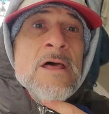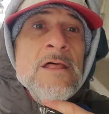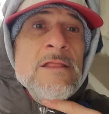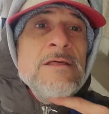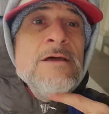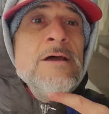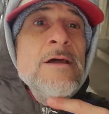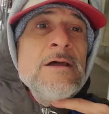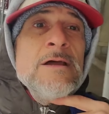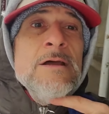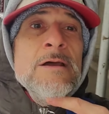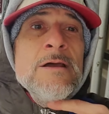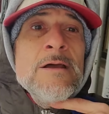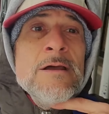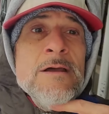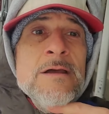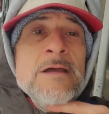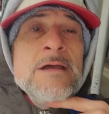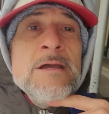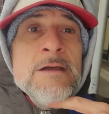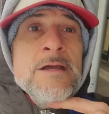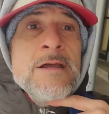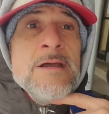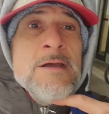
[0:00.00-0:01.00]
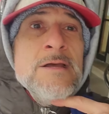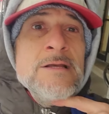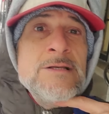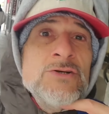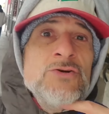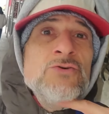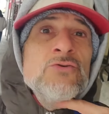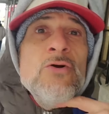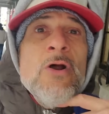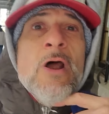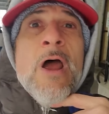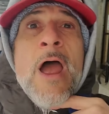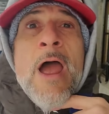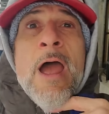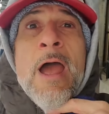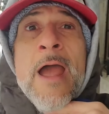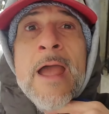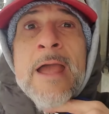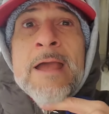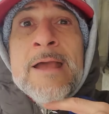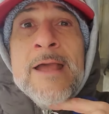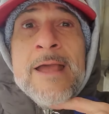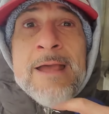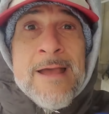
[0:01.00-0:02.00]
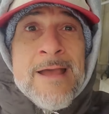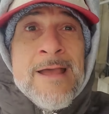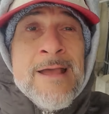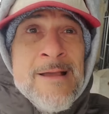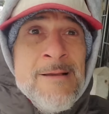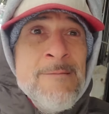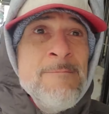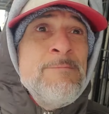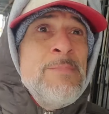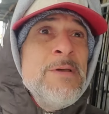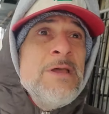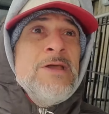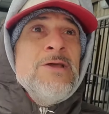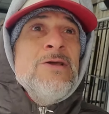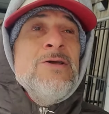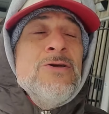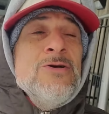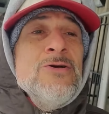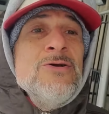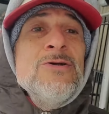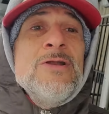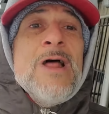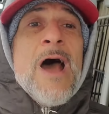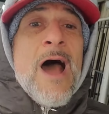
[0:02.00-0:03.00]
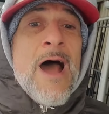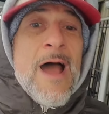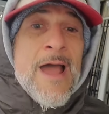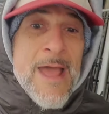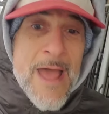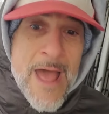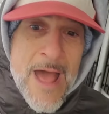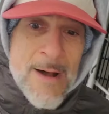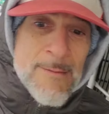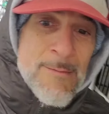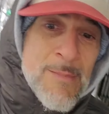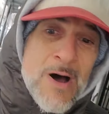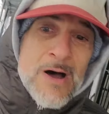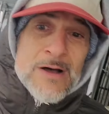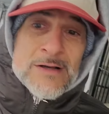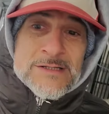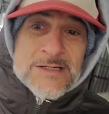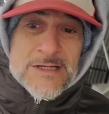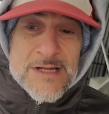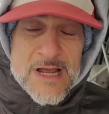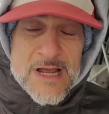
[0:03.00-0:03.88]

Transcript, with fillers: this graying beard. I must